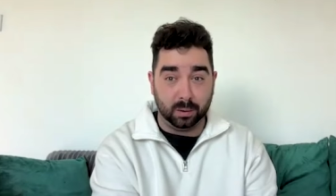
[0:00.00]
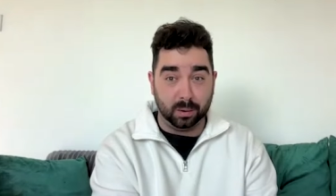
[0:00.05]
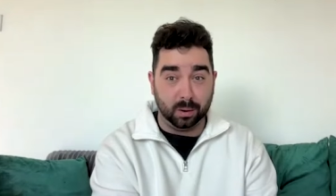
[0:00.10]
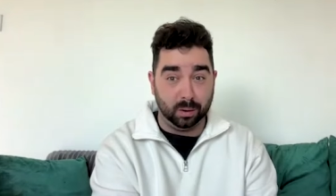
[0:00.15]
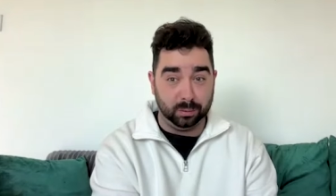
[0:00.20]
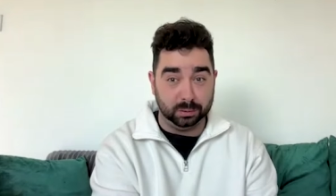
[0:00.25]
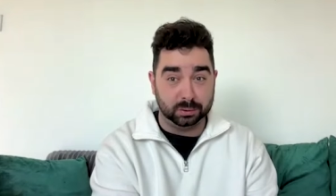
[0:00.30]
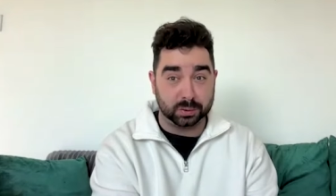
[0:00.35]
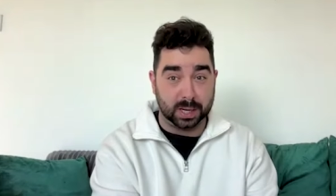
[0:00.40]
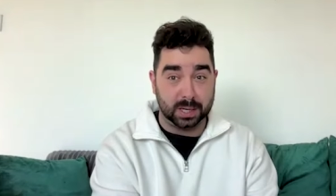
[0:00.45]

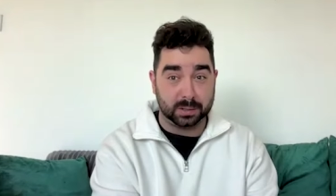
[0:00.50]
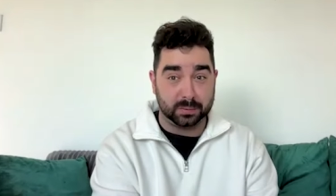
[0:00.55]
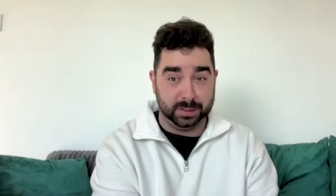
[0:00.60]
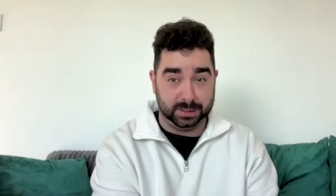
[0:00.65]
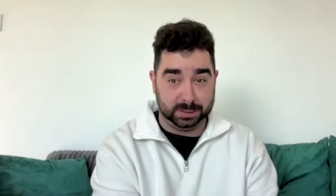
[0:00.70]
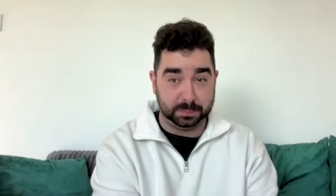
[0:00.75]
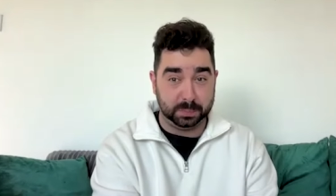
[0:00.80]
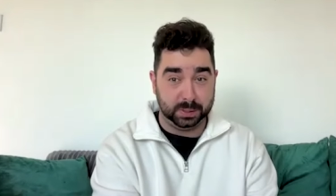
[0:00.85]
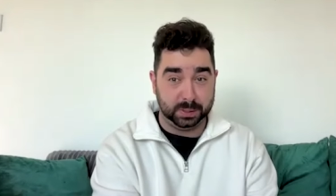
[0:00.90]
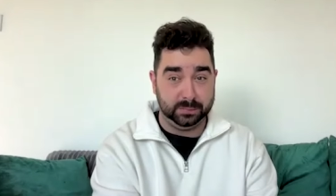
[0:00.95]
on Drag
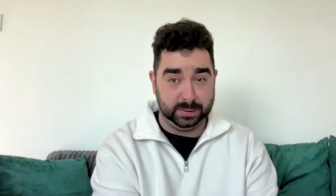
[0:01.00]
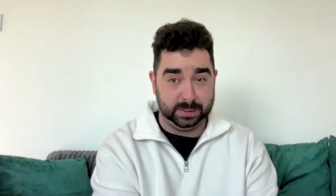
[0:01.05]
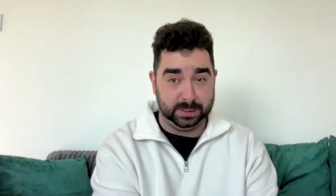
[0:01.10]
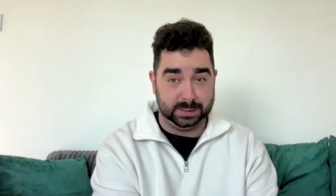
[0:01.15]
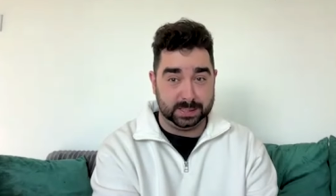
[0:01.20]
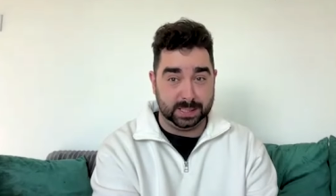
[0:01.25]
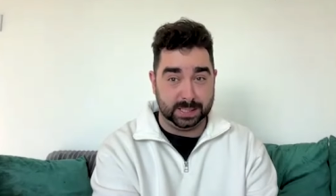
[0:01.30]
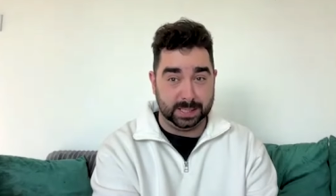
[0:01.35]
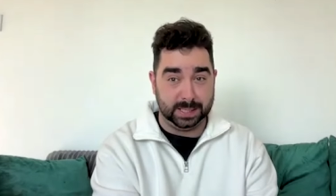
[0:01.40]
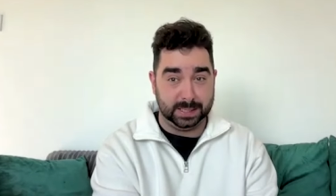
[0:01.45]
Race
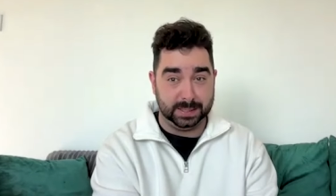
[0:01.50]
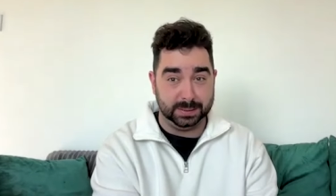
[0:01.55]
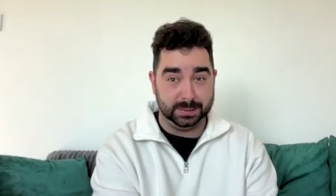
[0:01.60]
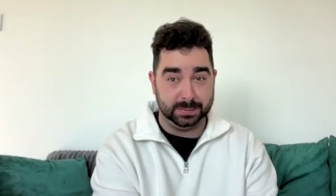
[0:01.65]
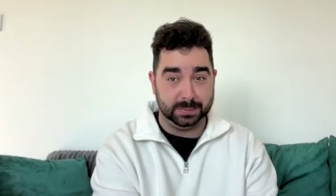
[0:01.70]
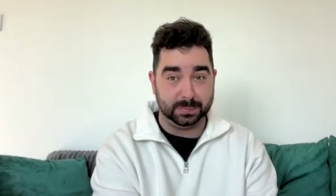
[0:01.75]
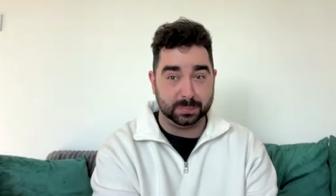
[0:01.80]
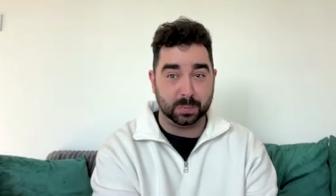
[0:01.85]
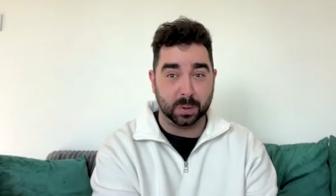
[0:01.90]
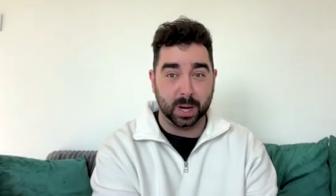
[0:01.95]
previously,
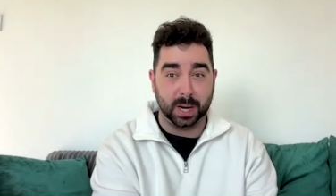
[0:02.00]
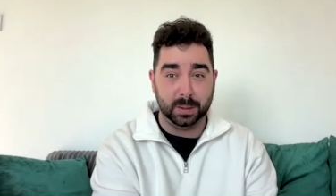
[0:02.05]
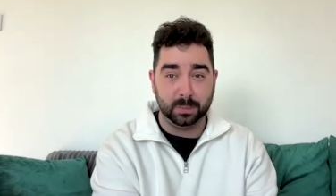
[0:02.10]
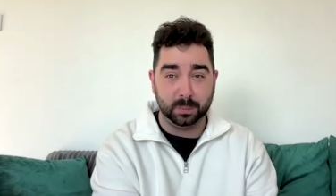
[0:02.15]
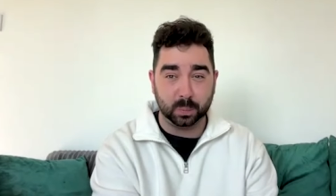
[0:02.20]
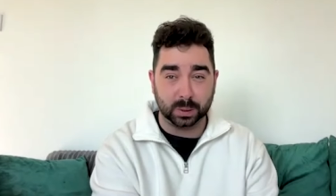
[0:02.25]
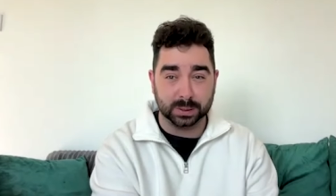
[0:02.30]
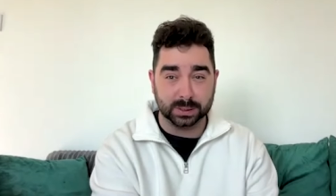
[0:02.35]
right?